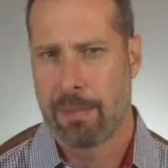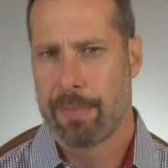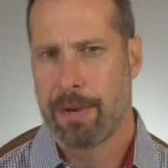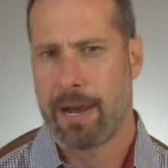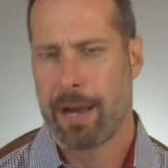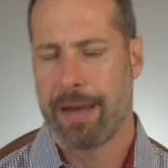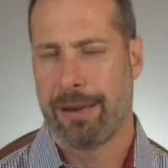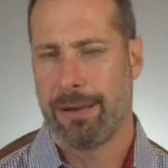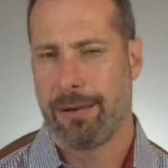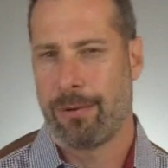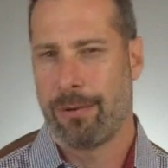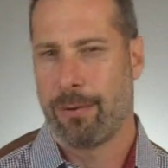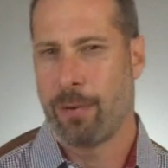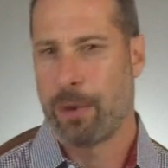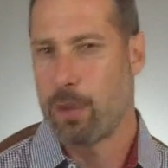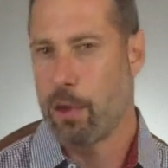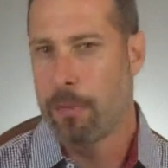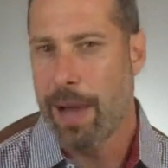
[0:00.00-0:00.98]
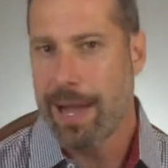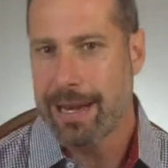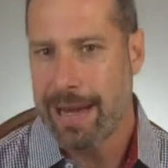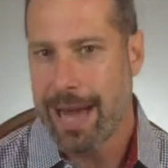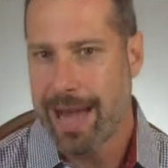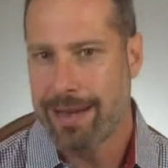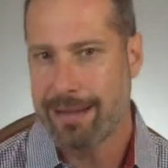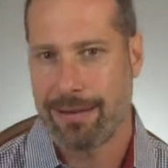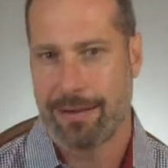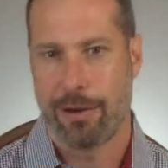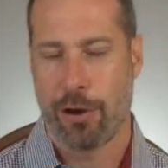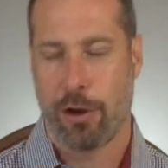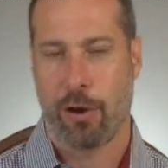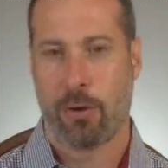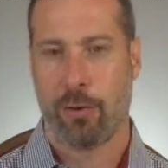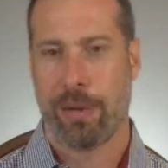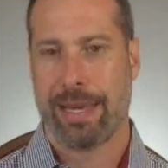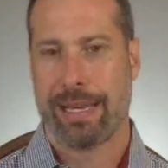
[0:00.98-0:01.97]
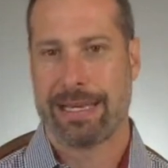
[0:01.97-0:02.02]
But what you might not
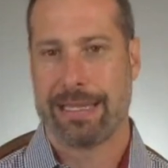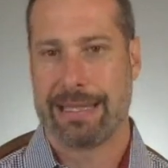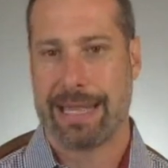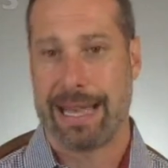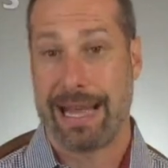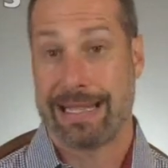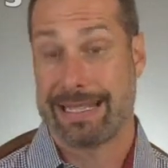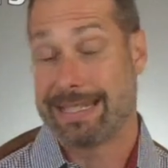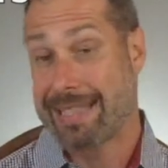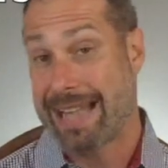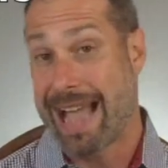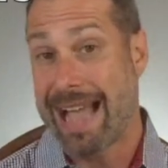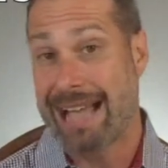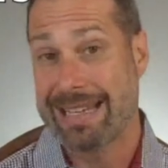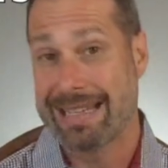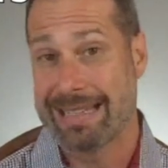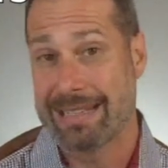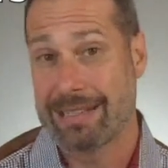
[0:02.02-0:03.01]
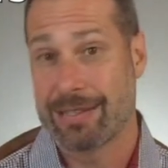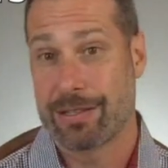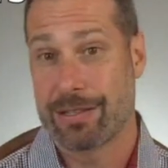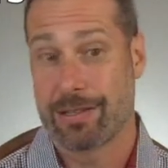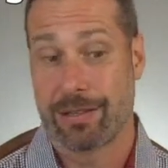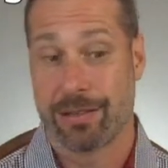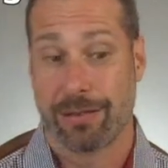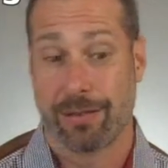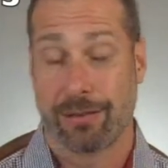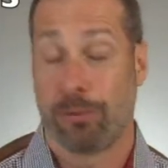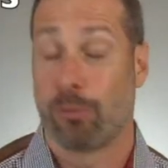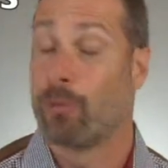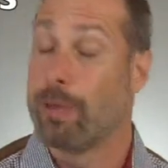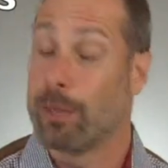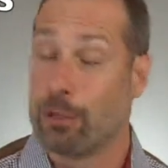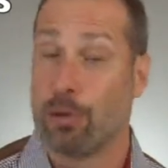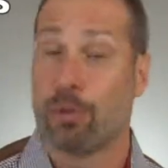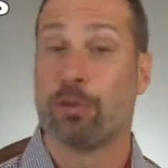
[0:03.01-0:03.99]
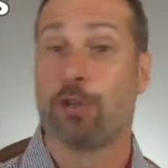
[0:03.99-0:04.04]
know is that statins
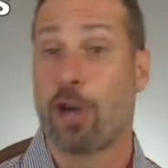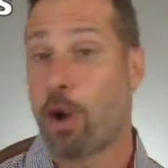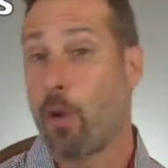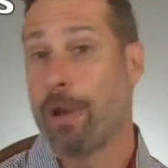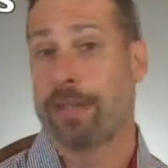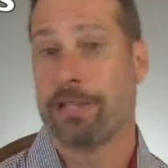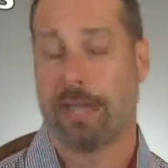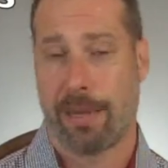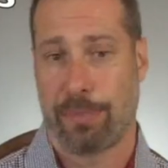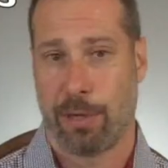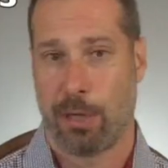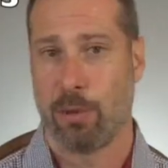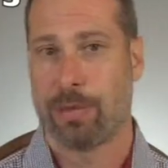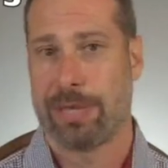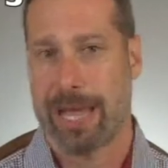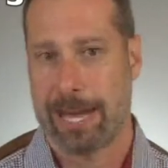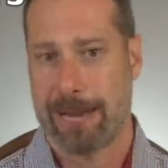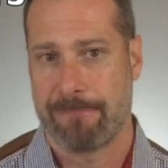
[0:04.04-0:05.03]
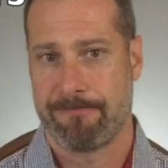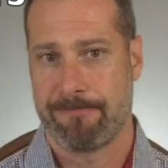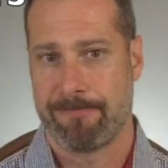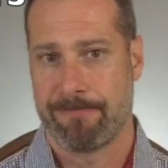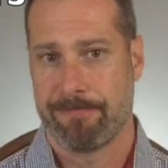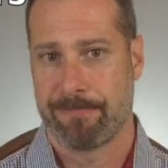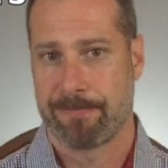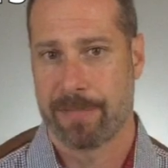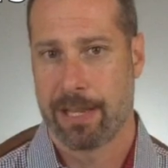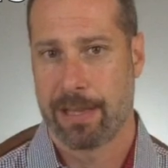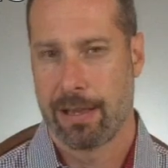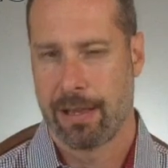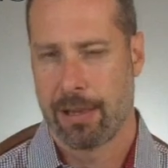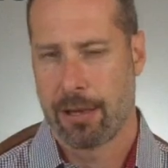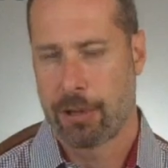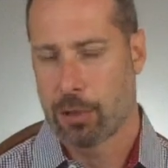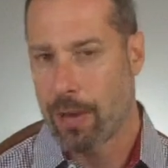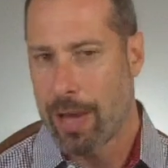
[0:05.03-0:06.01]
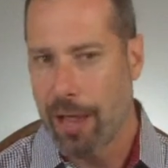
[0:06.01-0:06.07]
reduce coenzyme Q10.
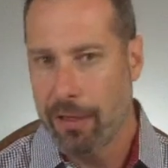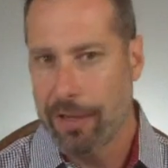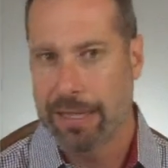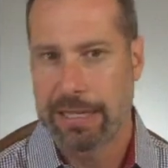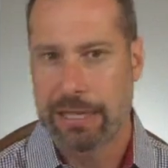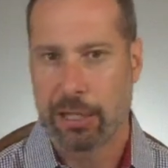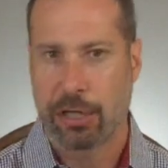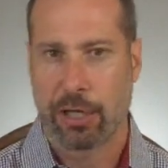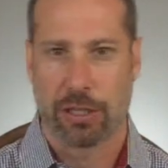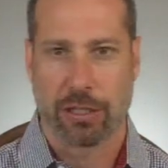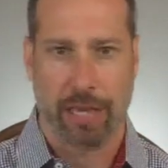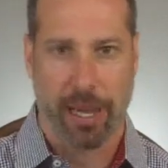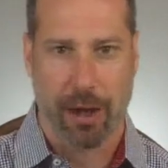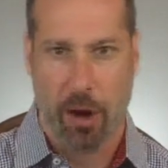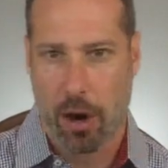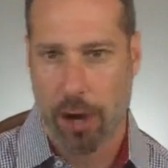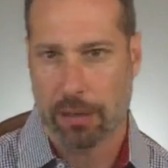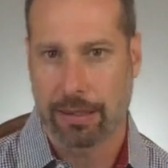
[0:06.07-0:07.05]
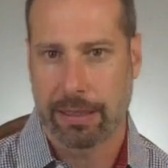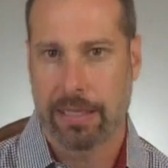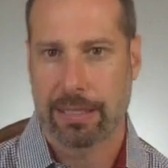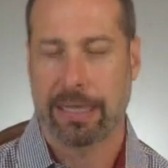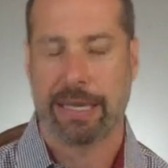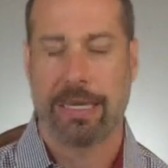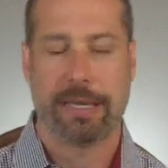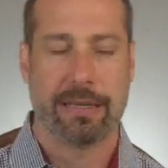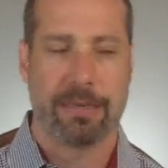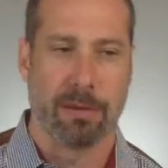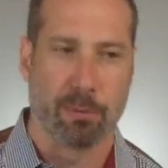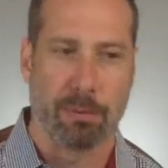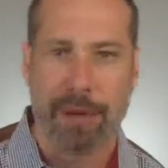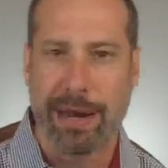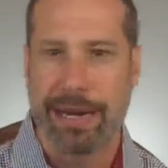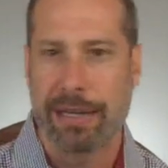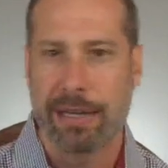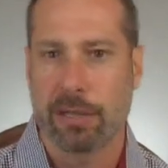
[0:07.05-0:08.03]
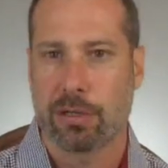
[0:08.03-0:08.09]
So health conditions like heart disease and
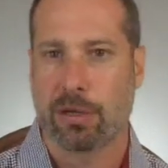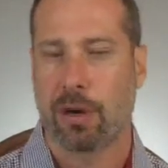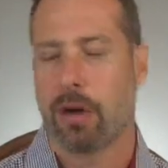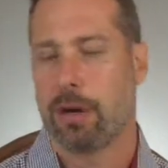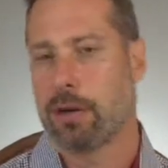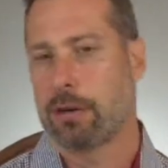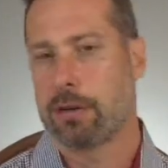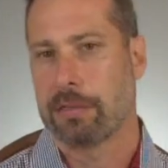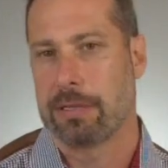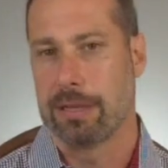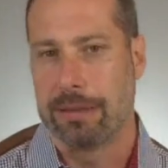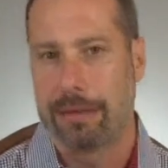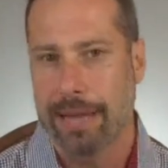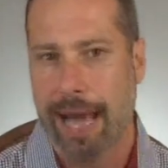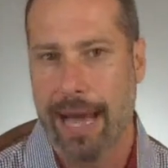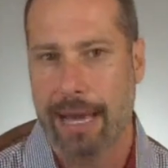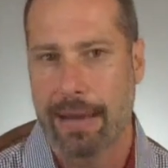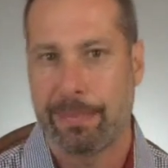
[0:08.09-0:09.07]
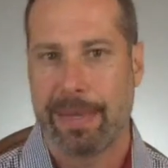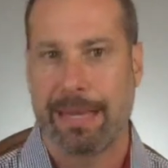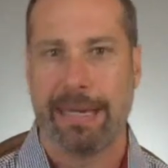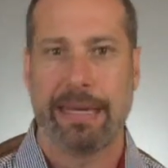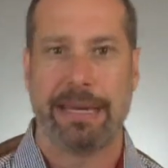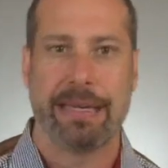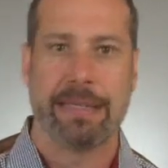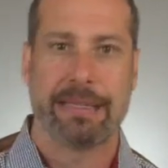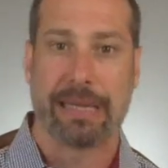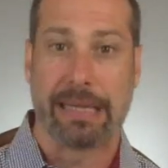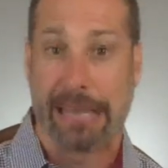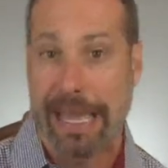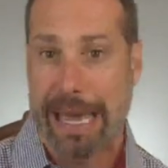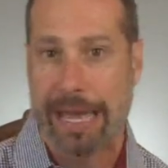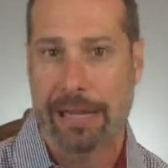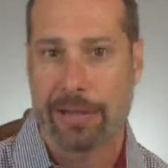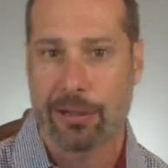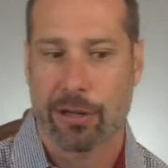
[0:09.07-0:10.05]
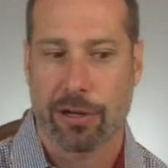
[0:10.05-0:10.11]
brain disorders and diabetes and
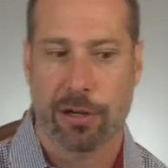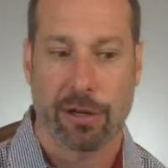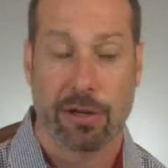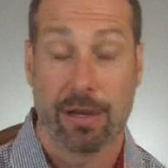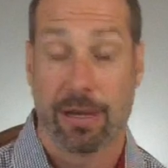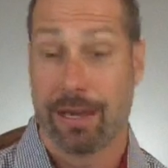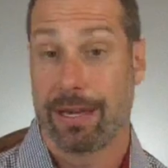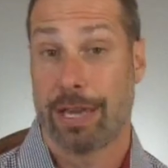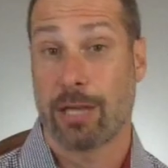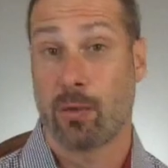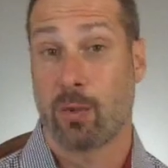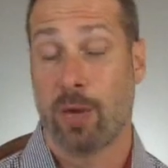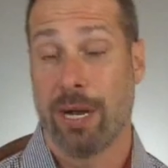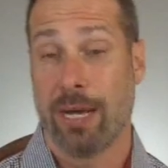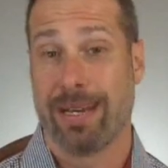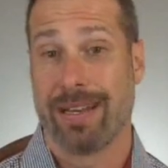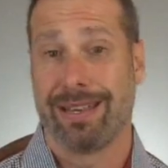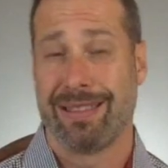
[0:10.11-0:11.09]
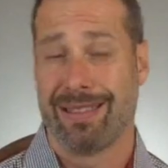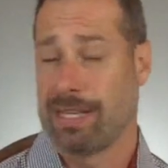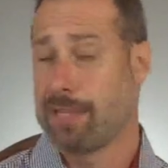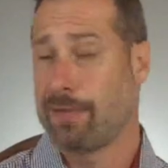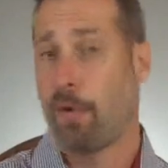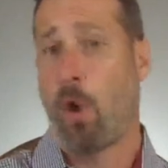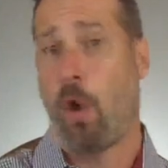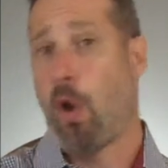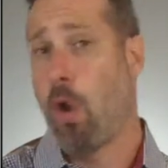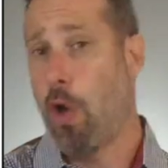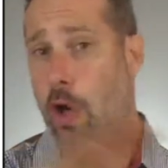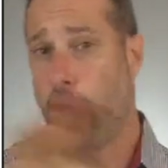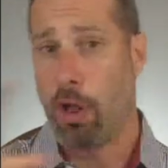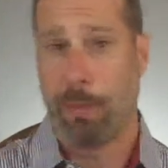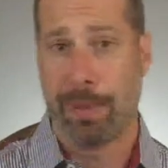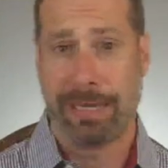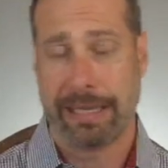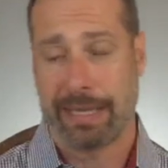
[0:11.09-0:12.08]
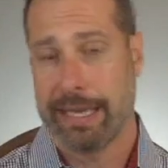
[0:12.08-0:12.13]
cancer, guess what? These have
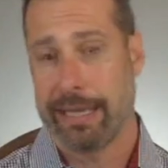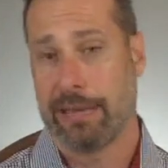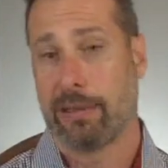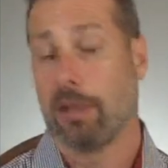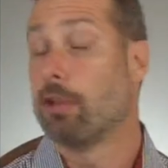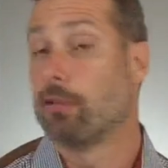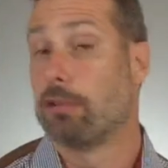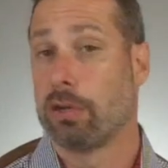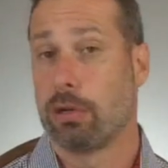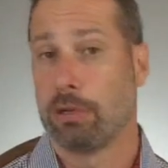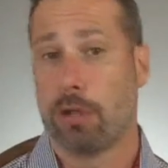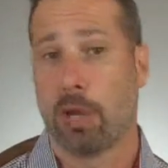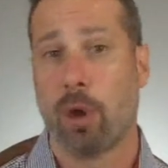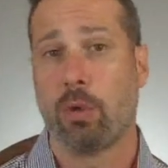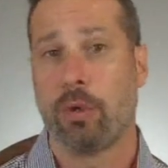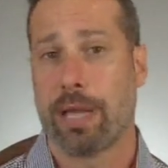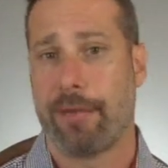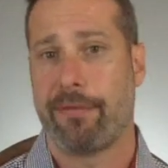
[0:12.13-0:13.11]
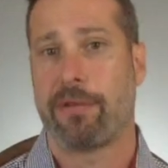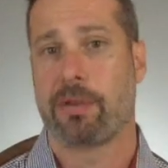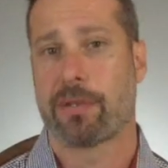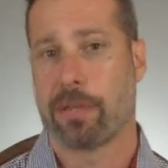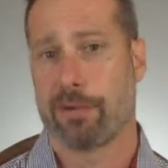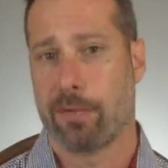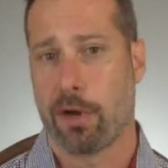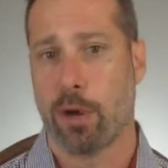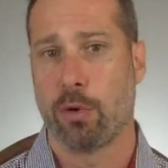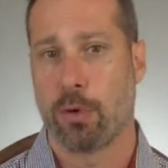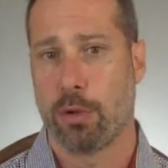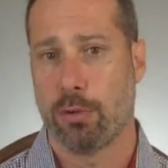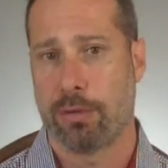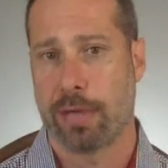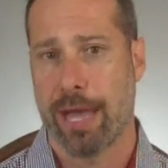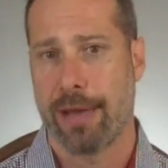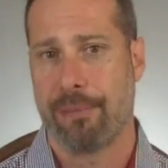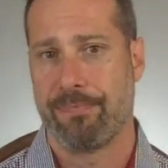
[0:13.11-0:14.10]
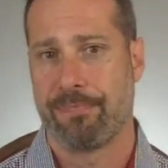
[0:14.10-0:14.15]
all been linked to low levels of
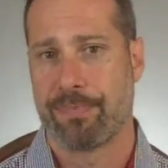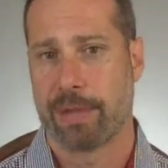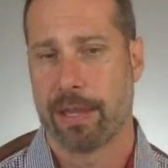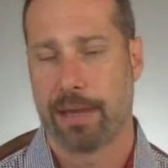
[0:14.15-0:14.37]
CoQ10.